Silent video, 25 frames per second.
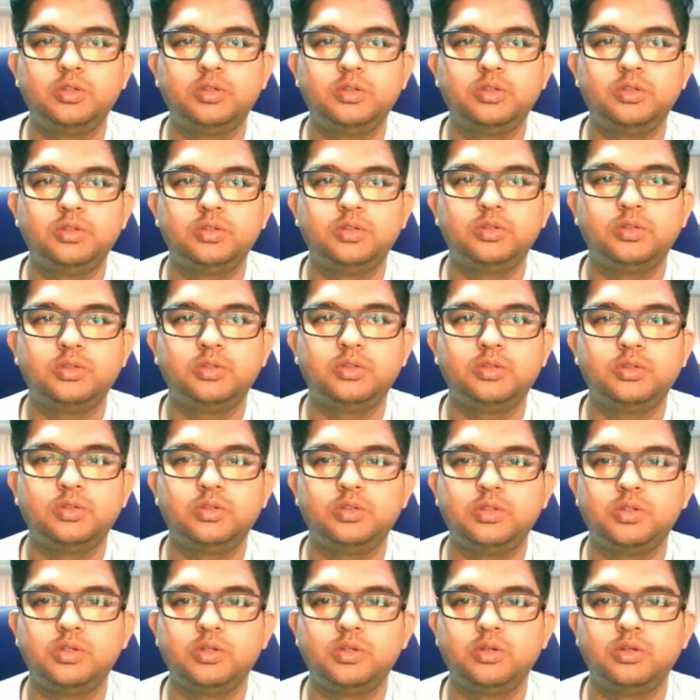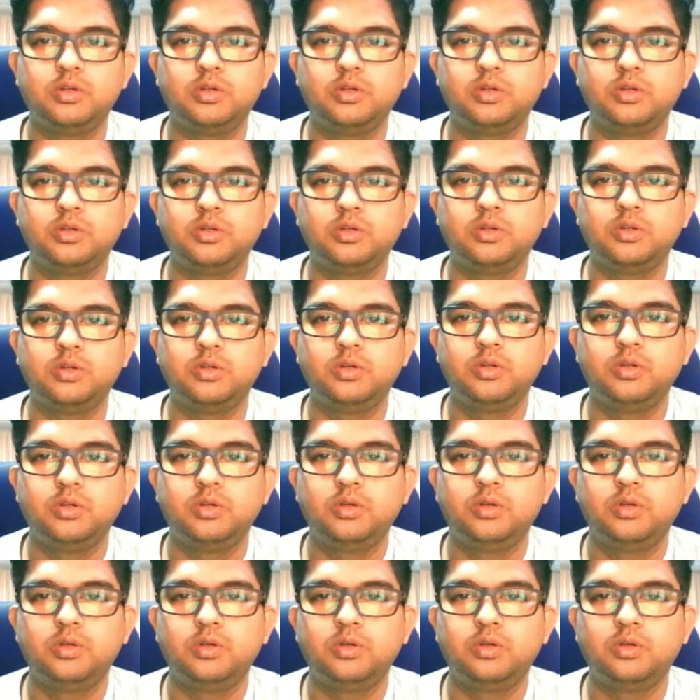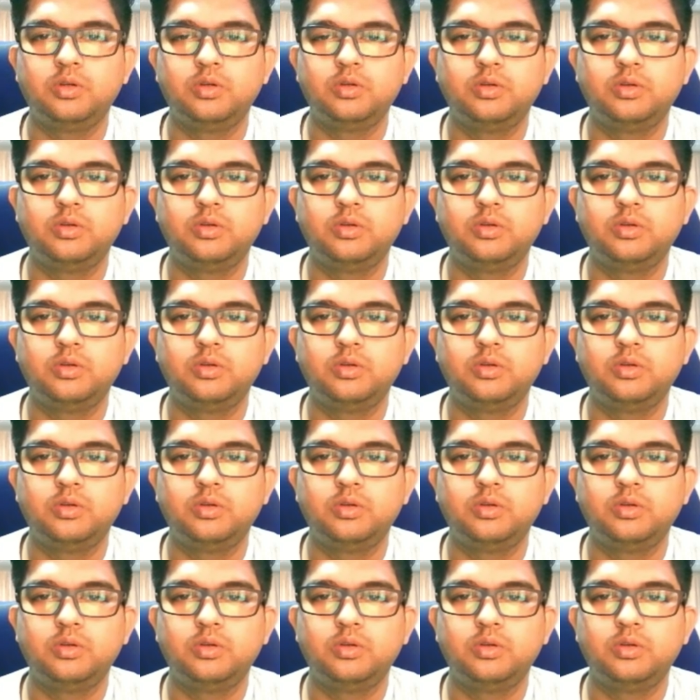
[no speech]